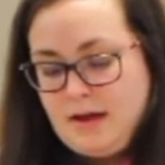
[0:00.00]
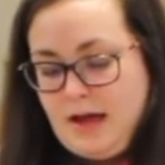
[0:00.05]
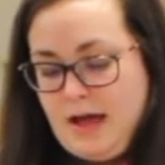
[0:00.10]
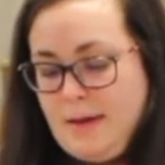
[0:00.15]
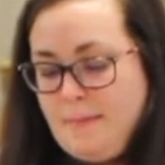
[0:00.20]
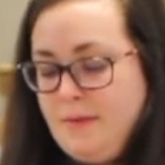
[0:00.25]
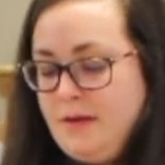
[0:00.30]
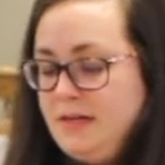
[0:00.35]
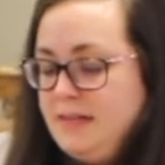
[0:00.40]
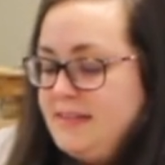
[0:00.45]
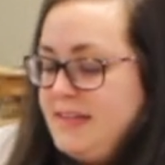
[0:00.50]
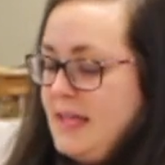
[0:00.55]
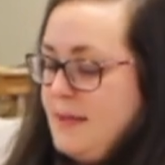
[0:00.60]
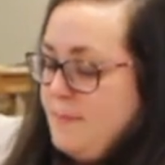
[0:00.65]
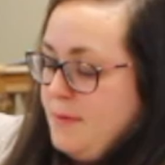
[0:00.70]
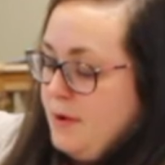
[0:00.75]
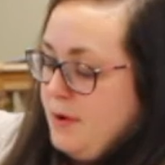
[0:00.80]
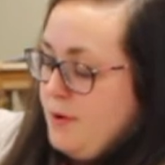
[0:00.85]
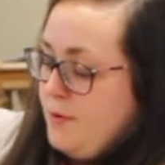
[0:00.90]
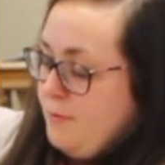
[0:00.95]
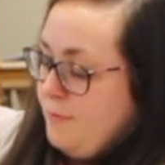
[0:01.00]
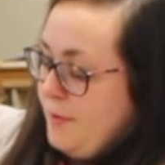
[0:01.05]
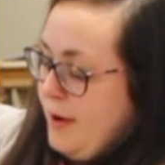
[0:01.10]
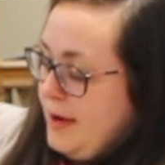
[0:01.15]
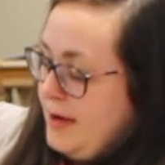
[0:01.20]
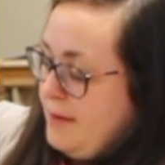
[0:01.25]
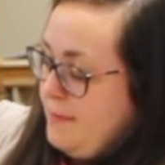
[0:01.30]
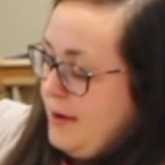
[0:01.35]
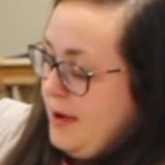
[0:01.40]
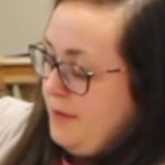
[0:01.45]
I'm going to tape it
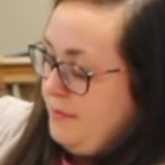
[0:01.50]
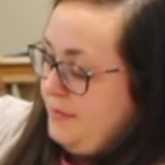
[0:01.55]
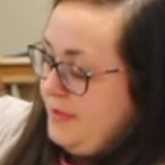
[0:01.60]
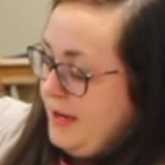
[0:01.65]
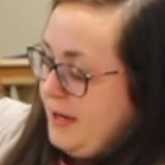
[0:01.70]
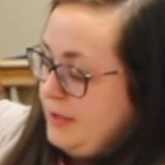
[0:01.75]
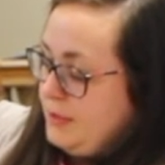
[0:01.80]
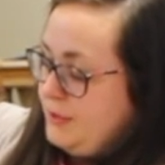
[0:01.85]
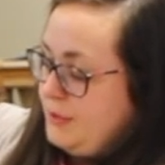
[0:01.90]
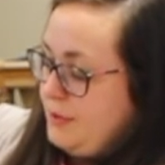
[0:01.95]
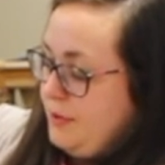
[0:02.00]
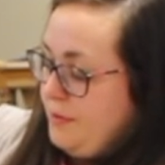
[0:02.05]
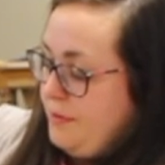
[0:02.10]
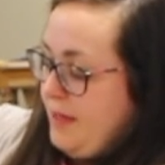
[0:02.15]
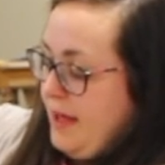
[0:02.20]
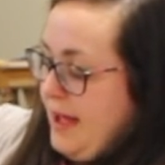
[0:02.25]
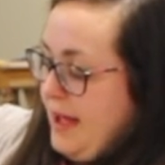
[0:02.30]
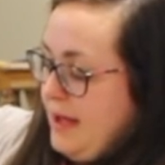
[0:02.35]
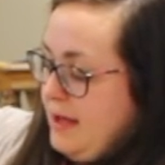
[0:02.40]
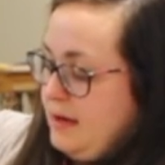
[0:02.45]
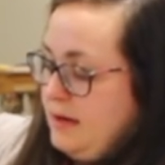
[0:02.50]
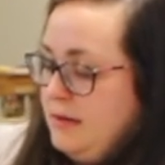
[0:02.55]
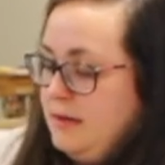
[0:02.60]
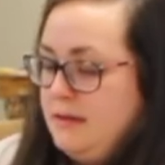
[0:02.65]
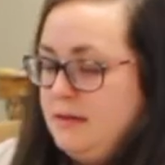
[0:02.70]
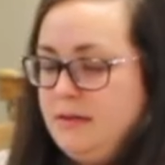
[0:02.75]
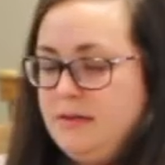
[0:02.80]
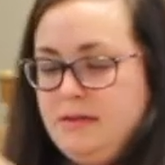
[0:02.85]
right about there so that